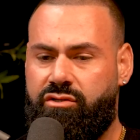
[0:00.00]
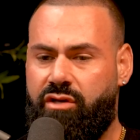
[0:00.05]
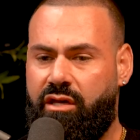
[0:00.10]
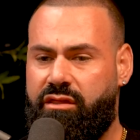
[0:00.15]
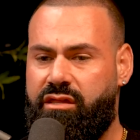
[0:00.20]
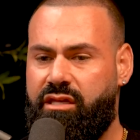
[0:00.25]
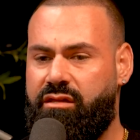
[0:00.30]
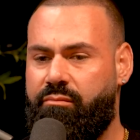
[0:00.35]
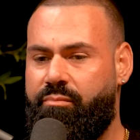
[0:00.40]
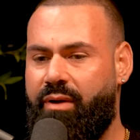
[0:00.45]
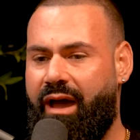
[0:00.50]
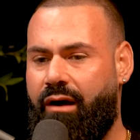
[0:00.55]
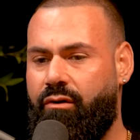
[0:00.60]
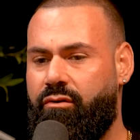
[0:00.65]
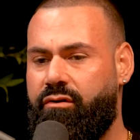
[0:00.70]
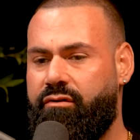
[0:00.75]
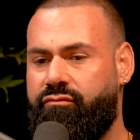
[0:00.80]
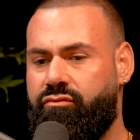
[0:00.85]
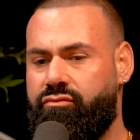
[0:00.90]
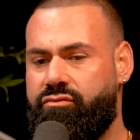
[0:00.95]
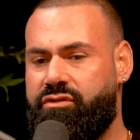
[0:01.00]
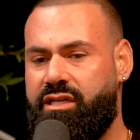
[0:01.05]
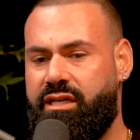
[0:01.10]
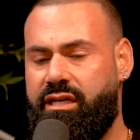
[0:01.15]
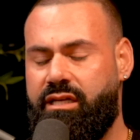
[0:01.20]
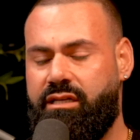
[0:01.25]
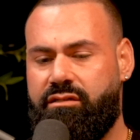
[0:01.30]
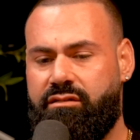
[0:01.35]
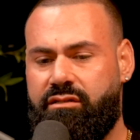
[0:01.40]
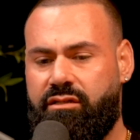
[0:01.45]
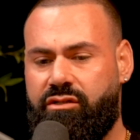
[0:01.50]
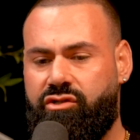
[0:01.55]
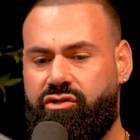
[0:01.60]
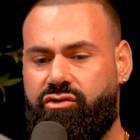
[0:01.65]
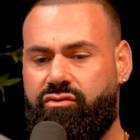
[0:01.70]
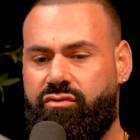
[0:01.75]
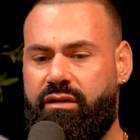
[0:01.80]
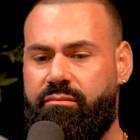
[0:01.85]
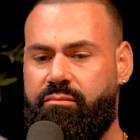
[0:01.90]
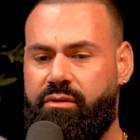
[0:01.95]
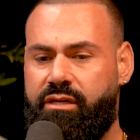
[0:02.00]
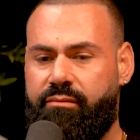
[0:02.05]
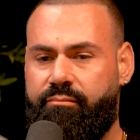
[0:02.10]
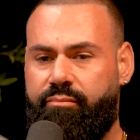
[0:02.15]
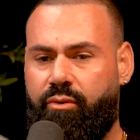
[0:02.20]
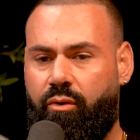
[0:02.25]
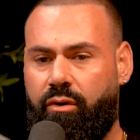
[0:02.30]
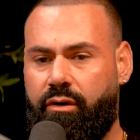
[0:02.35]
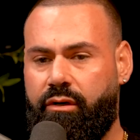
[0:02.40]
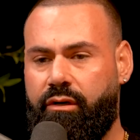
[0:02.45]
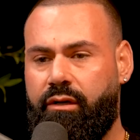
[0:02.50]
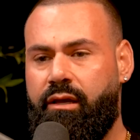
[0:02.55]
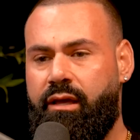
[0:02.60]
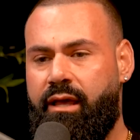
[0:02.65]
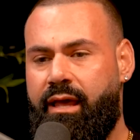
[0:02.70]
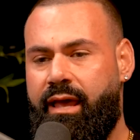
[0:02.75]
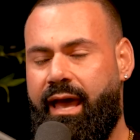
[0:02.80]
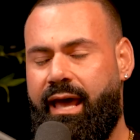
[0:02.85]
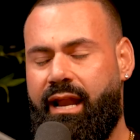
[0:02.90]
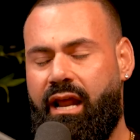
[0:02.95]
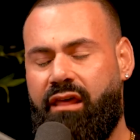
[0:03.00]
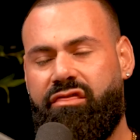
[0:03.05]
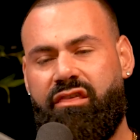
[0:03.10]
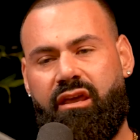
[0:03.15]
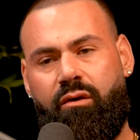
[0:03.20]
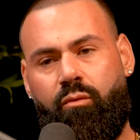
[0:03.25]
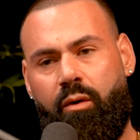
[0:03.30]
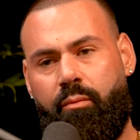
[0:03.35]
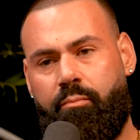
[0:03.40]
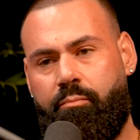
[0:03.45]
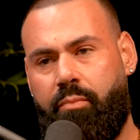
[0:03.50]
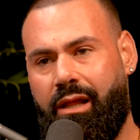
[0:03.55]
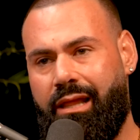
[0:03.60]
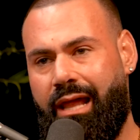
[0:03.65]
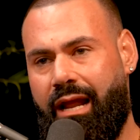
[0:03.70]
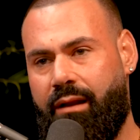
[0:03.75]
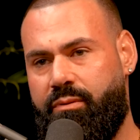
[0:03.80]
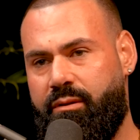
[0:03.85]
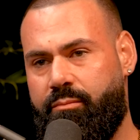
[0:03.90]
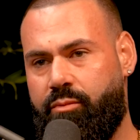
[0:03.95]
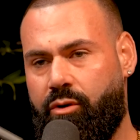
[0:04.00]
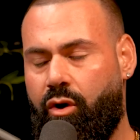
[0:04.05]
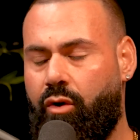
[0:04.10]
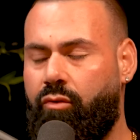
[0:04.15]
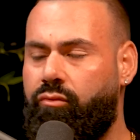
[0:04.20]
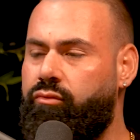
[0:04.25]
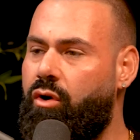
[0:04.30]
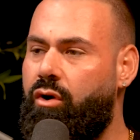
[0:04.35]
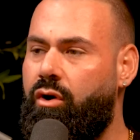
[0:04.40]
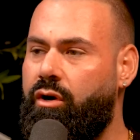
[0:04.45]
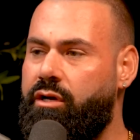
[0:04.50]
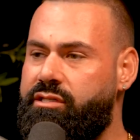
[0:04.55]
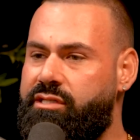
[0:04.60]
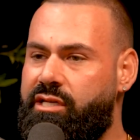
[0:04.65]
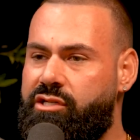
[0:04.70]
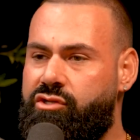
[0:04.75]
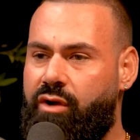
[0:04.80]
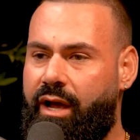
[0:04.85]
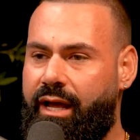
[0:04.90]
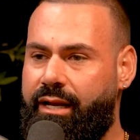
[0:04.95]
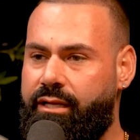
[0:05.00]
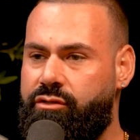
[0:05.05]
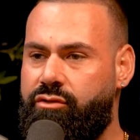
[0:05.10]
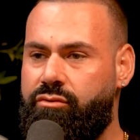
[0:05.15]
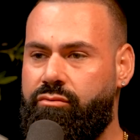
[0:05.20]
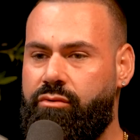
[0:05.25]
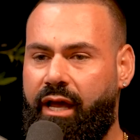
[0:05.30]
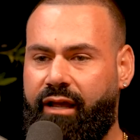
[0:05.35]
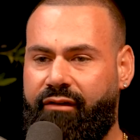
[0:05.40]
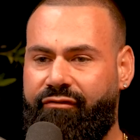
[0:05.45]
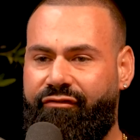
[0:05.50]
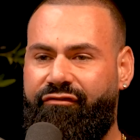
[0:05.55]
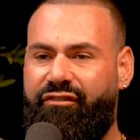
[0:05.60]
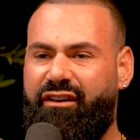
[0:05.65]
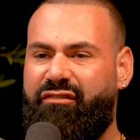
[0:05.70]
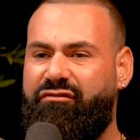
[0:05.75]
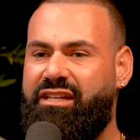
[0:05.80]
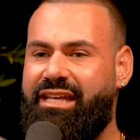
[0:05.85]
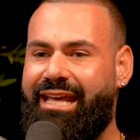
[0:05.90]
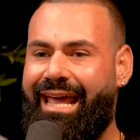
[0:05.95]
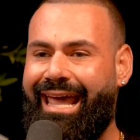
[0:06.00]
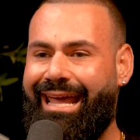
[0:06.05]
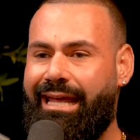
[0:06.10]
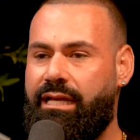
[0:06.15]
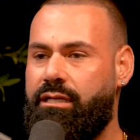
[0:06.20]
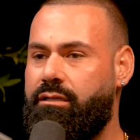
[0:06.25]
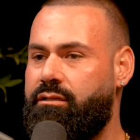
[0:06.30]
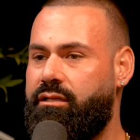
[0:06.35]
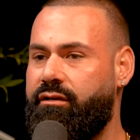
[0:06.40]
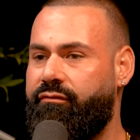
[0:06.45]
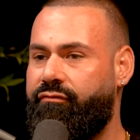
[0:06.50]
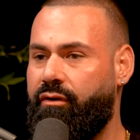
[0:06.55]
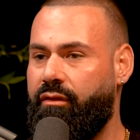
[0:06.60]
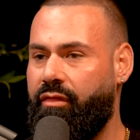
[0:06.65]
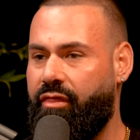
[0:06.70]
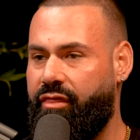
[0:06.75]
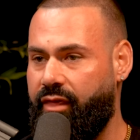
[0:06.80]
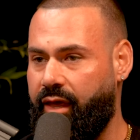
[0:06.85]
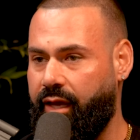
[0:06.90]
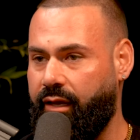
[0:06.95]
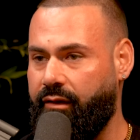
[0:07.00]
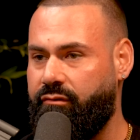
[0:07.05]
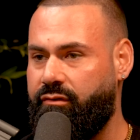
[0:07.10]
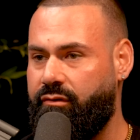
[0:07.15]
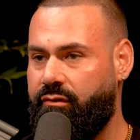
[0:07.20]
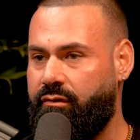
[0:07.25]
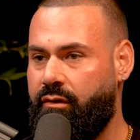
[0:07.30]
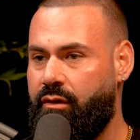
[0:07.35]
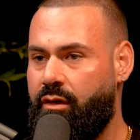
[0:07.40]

So I think the power of routine is extremely important. And I think where a lot of people go wrong is they try to do like 58 different things.